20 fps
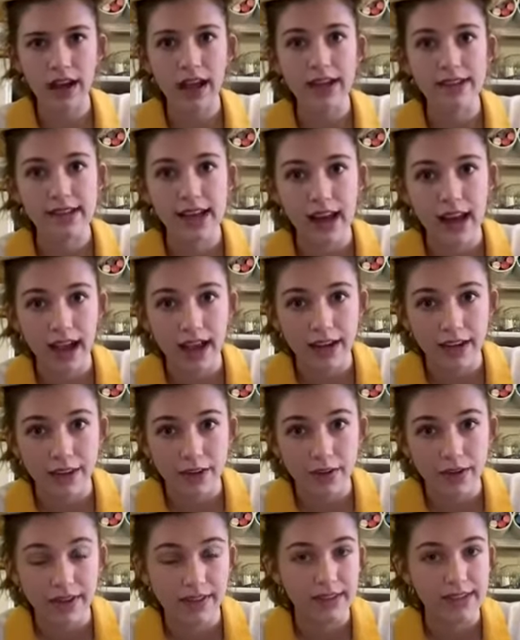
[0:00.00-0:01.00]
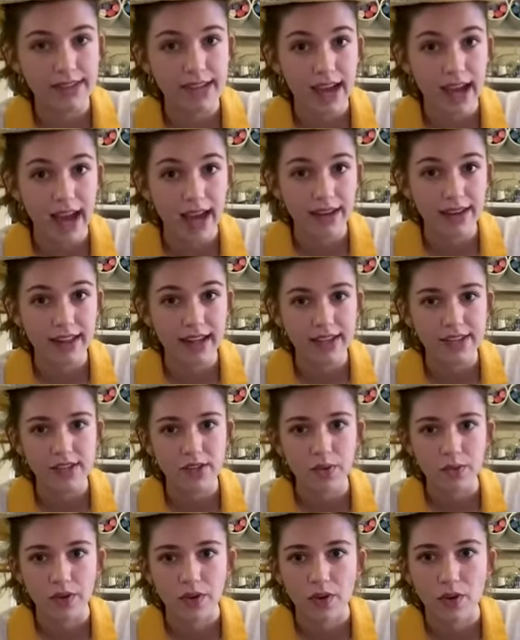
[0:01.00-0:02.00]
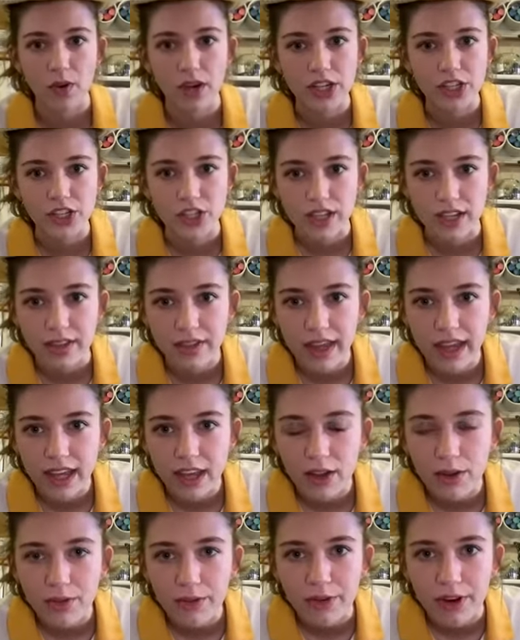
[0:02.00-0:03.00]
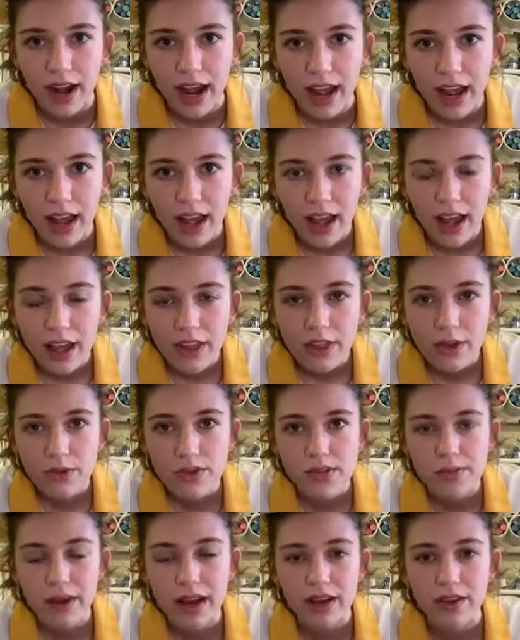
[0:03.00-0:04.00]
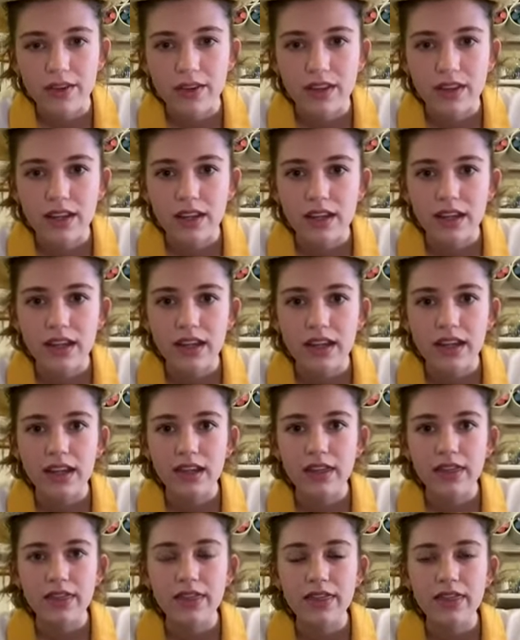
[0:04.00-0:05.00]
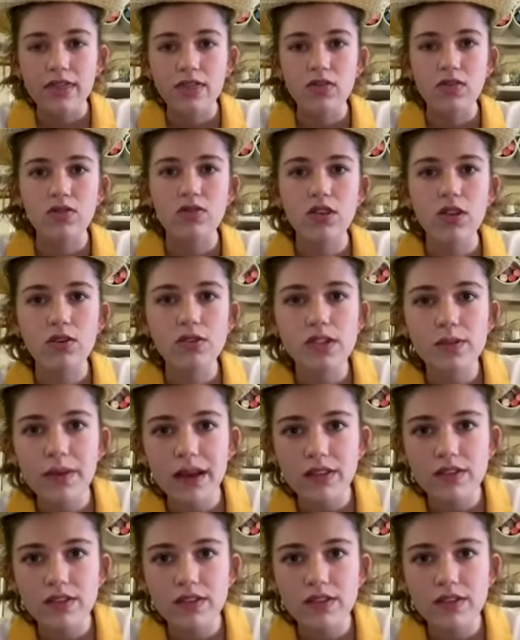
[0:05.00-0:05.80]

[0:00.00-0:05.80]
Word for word: as I do in this hat? That's the real question. I feel like you'll always look better oh. than me in hats. So there you go. You go